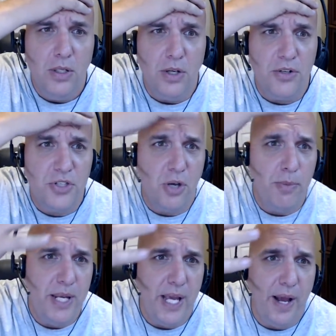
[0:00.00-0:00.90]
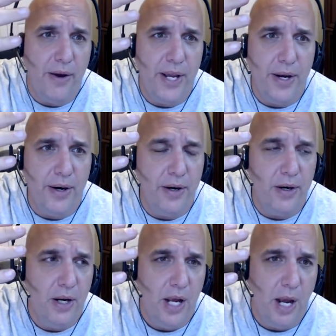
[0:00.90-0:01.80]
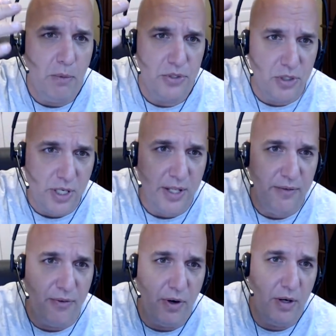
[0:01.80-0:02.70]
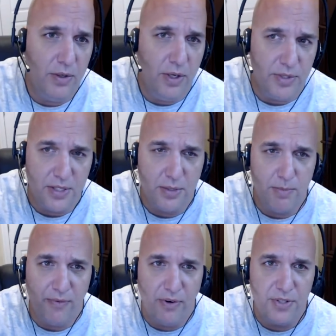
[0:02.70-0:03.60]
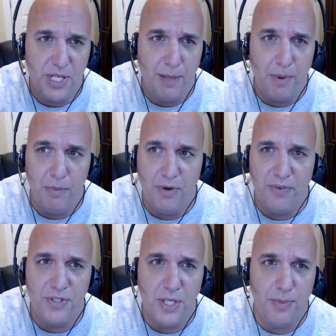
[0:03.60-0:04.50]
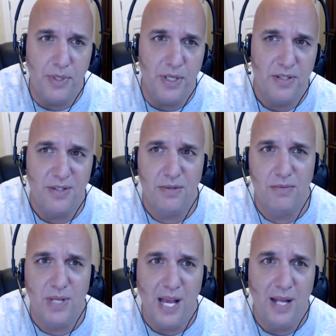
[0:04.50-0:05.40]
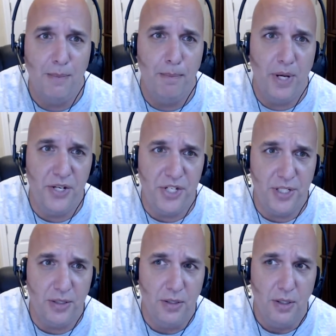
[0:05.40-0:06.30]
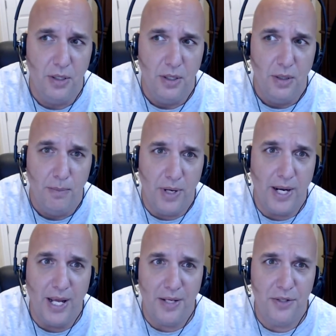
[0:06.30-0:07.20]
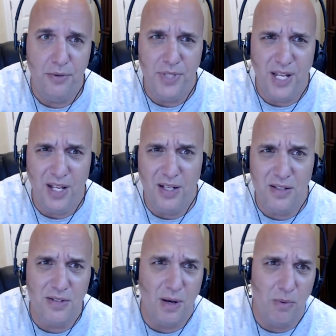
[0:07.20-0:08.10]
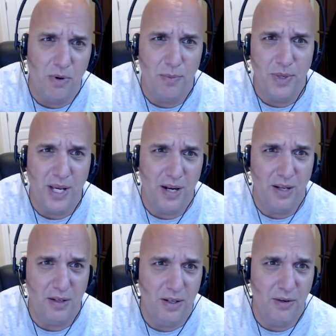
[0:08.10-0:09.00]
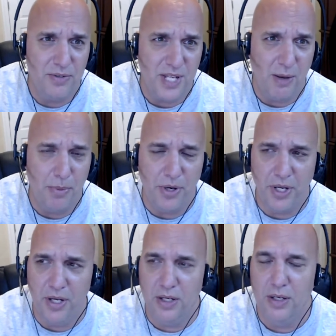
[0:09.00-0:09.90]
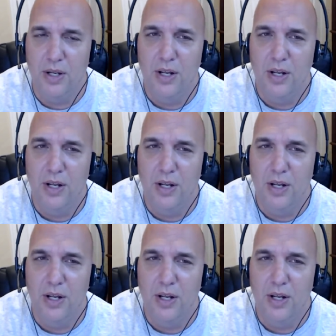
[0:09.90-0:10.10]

there's so many out here. I was looking for you know since it's my first amp, I'm looking for something that's kind of budget, but I got two tens, so I wanted them to kind of you know sound pretty good.